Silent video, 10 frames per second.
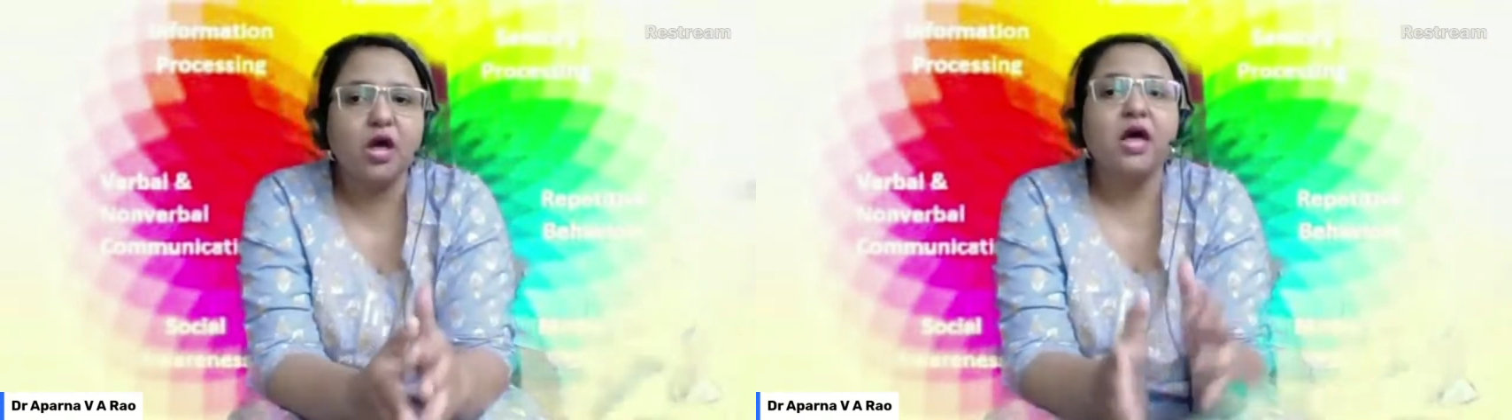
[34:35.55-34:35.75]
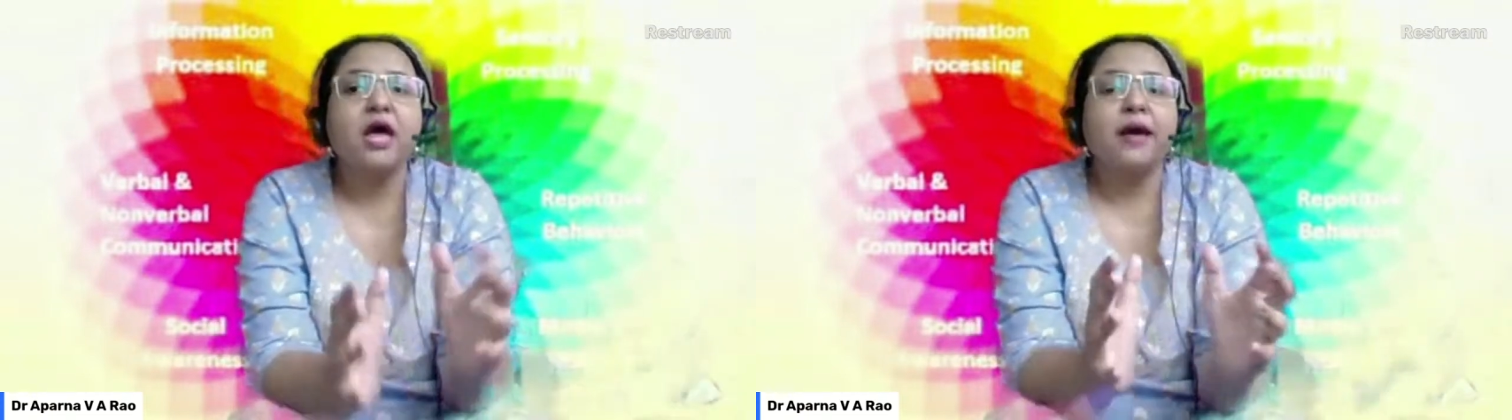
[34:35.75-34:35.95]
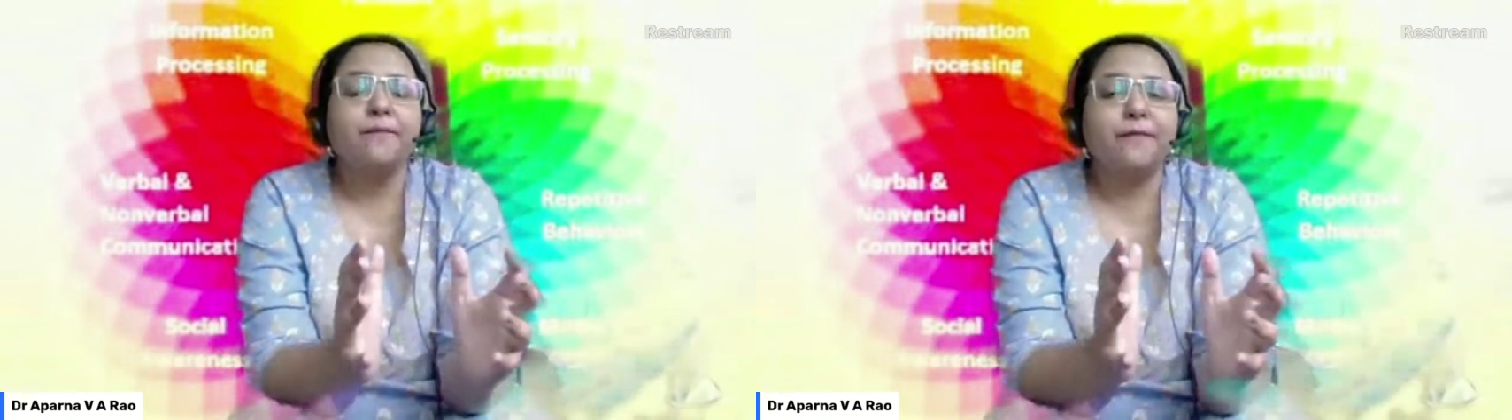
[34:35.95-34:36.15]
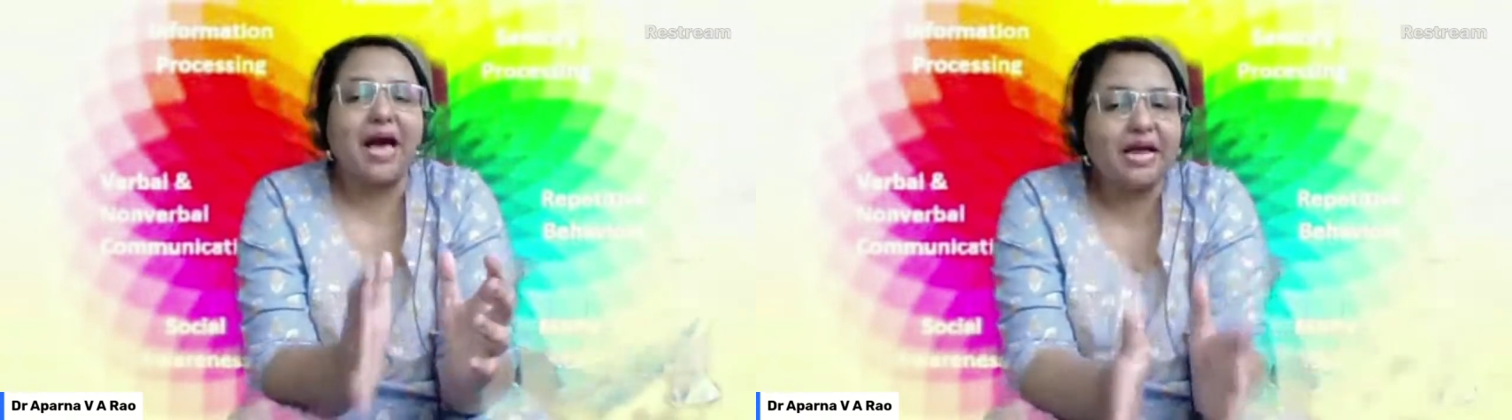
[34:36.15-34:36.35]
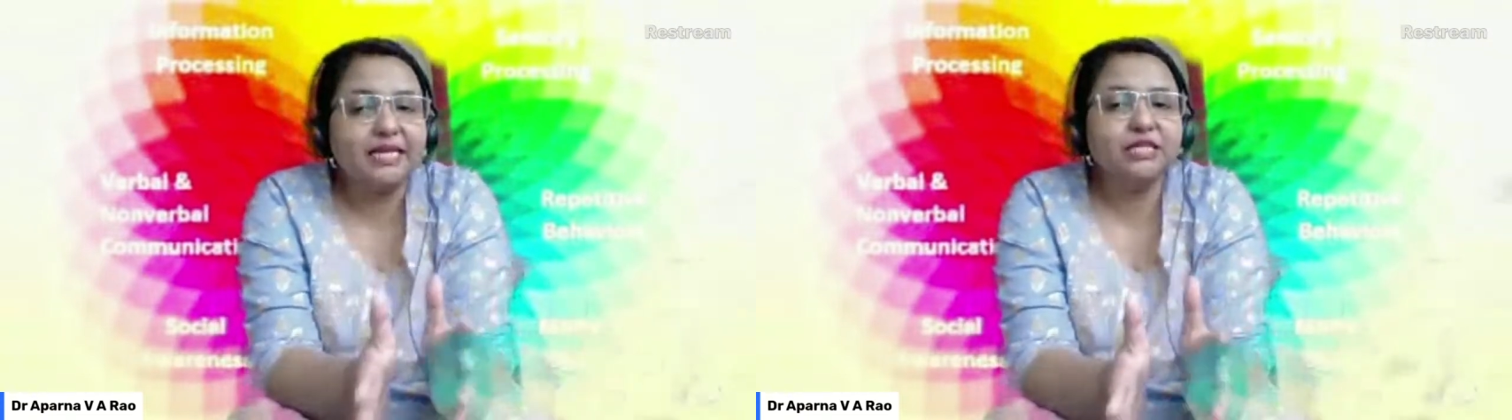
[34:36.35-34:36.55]
So
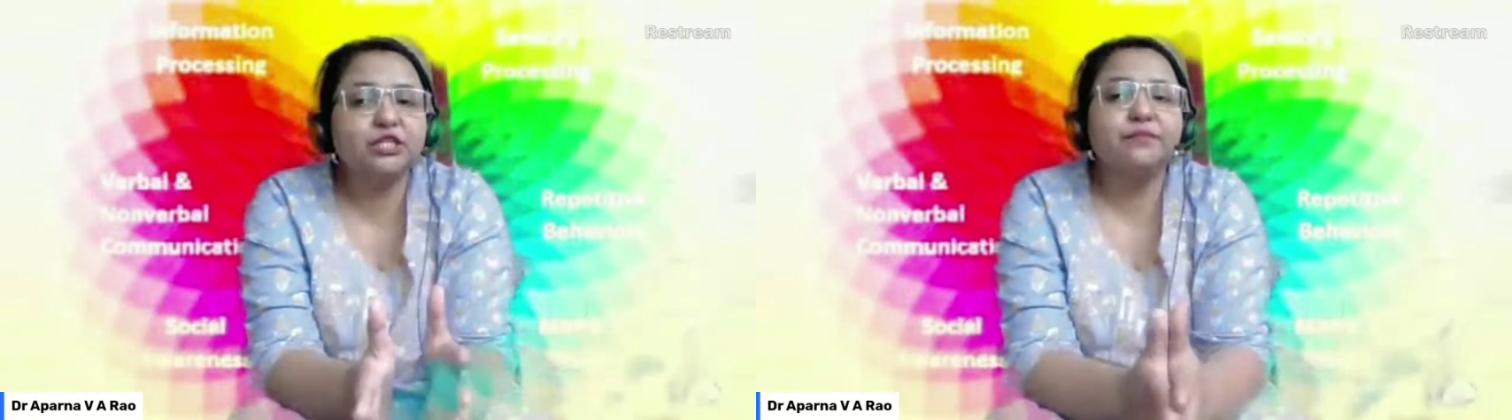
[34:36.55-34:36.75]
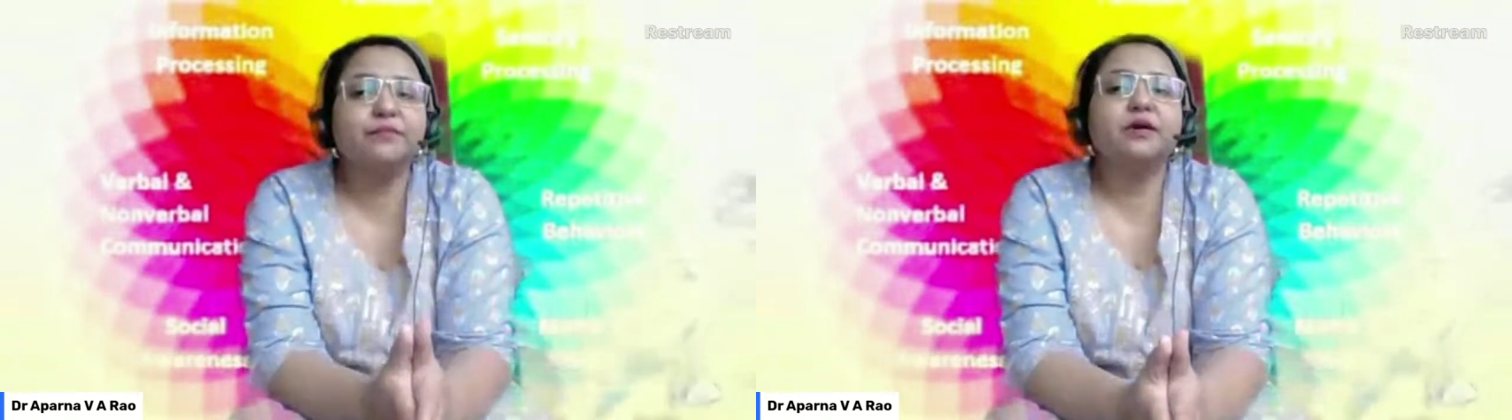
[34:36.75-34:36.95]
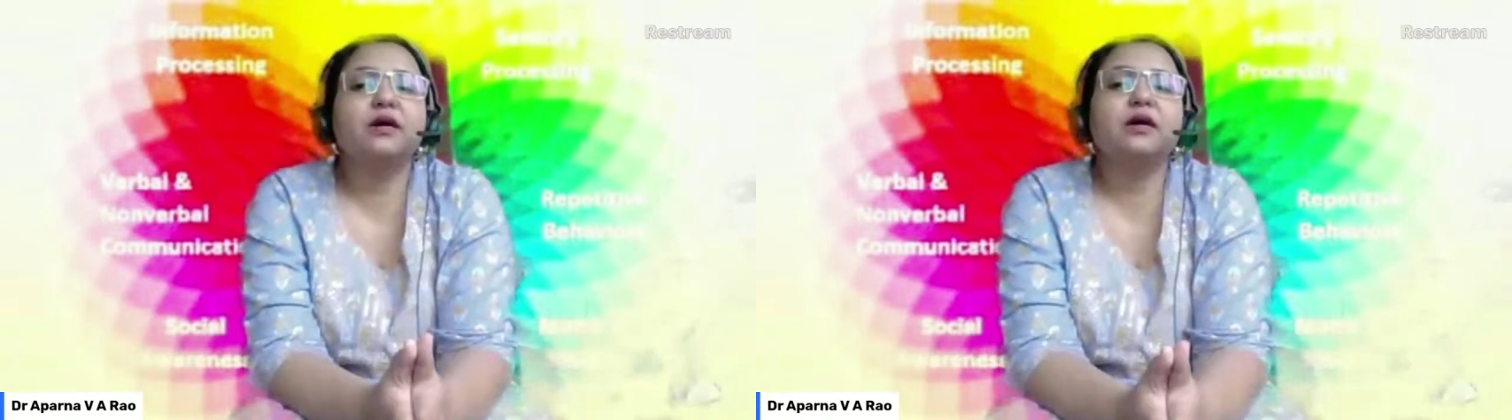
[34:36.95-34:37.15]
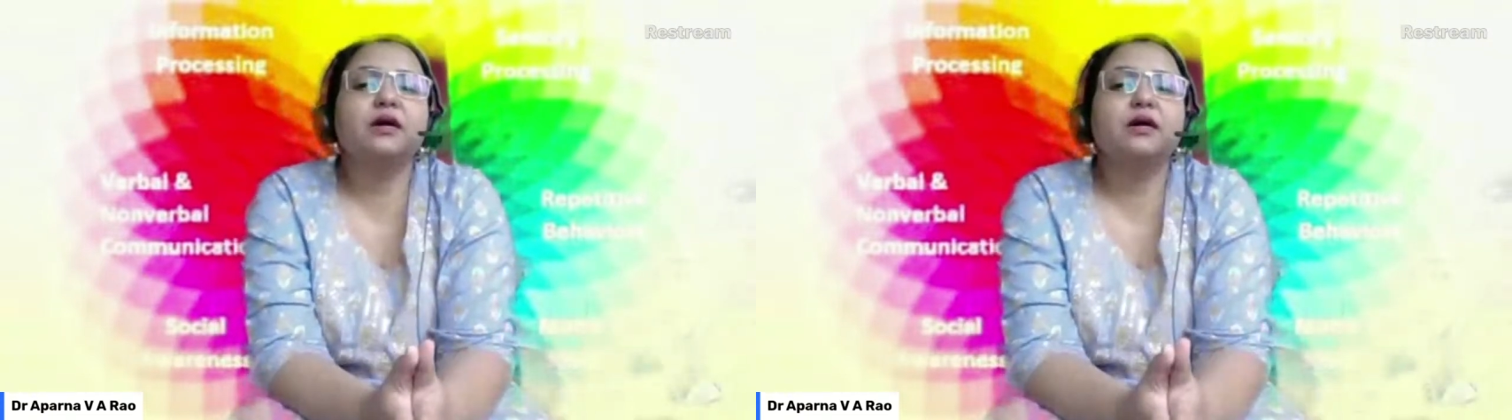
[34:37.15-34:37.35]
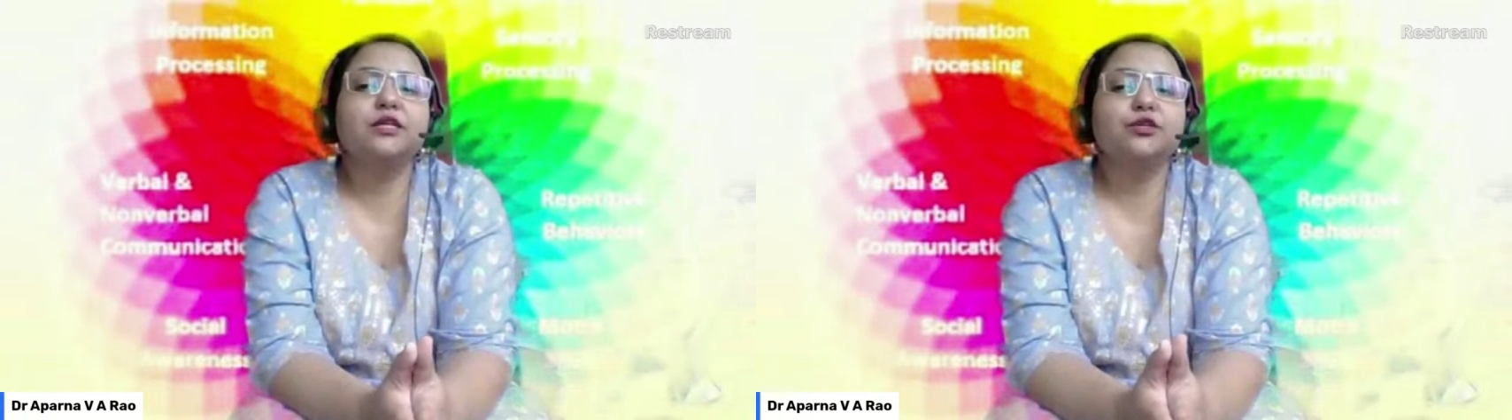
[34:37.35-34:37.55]
managing